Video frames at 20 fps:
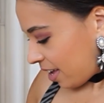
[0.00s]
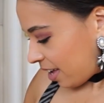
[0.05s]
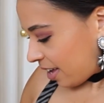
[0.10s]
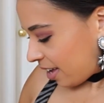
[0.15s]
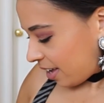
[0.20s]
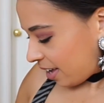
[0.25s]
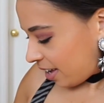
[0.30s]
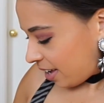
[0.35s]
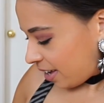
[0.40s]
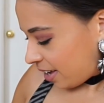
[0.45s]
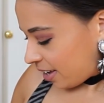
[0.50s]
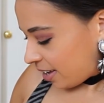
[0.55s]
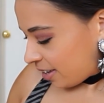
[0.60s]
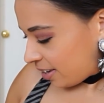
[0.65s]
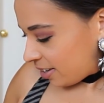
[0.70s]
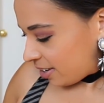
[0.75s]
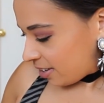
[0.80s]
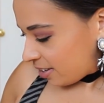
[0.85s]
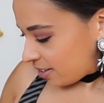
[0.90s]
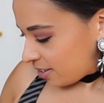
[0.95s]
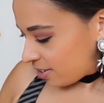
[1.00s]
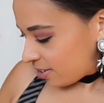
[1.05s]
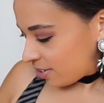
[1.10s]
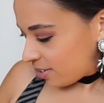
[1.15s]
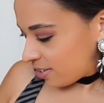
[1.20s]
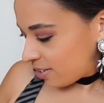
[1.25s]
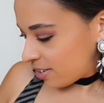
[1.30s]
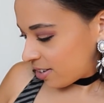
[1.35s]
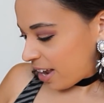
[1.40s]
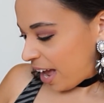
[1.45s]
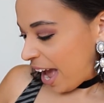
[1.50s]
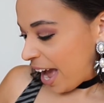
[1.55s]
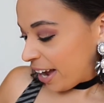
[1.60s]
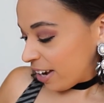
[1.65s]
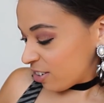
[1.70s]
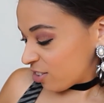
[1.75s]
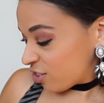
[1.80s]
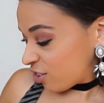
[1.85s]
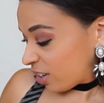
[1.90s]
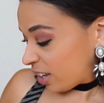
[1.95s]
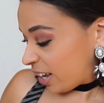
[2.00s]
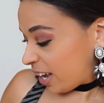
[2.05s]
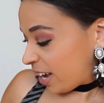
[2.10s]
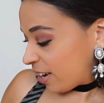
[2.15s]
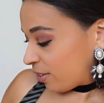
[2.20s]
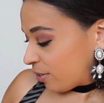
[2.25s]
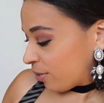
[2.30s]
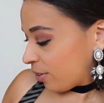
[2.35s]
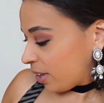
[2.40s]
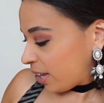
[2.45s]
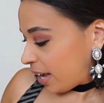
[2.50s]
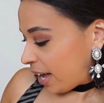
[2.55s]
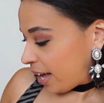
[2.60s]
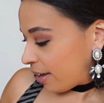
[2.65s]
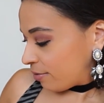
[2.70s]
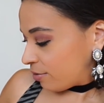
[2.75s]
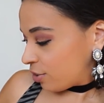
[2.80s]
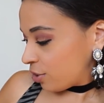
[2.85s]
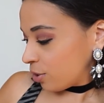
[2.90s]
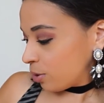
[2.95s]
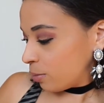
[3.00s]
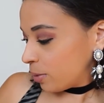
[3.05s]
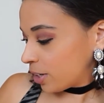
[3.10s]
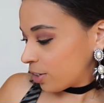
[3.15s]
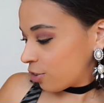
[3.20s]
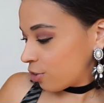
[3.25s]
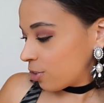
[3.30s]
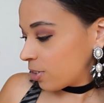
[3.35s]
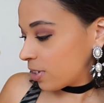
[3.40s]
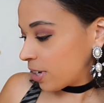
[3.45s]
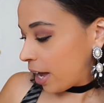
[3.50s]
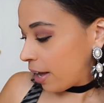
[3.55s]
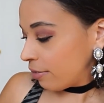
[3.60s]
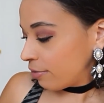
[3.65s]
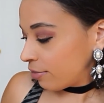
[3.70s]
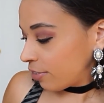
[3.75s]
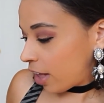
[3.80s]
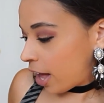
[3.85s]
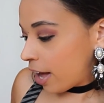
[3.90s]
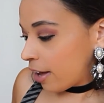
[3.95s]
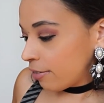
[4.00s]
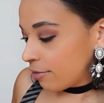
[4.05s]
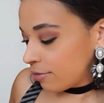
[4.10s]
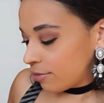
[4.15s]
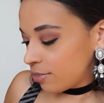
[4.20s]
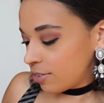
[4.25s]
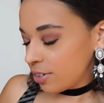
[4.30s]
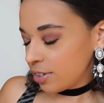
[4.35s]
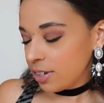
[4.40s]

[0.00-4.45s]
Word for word: And actually, I don't really have too much stuff left.